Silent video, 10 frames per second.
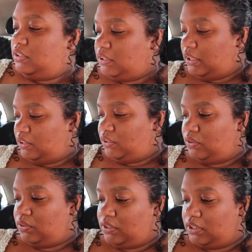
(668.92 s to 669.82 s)
Thank
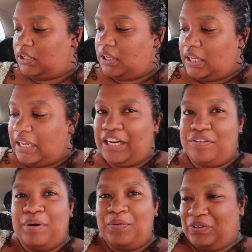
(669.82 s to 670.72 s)
you. I
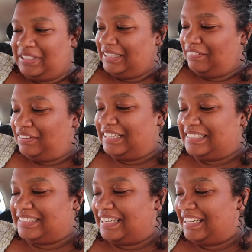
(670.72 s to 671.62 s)
left my water in the
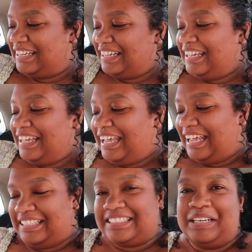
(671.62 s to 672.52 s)
freezer
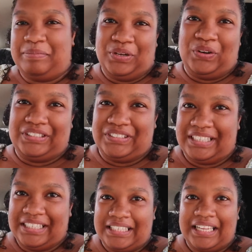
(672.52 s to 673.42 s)
and it's gonna be hot
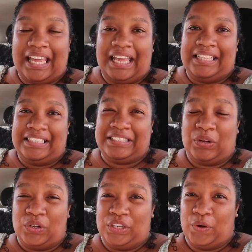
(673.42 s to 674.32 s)
today and there's
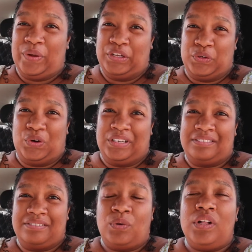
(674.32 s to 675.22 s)
no
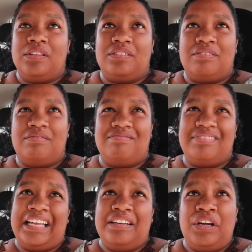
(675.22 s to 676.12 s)
aircon. Well,
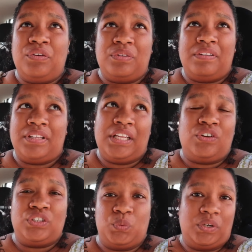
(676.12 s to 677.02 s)
I don't know if the
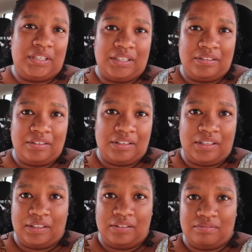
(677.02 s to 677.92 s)
aircon's working
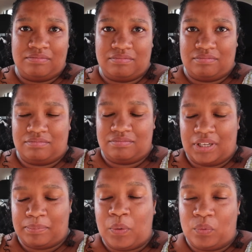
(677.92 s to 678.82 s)
in
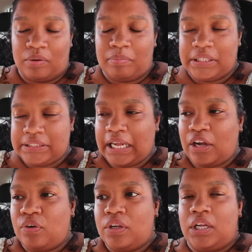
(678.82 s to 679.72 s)
at my workplace
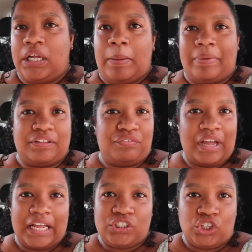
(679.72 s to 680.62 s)
now, but the
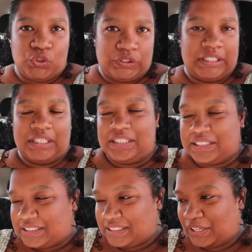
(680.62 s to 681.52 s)
fans are
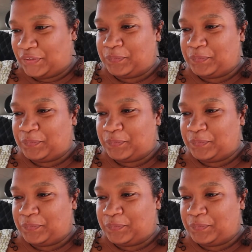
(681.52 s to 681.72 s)
useless, so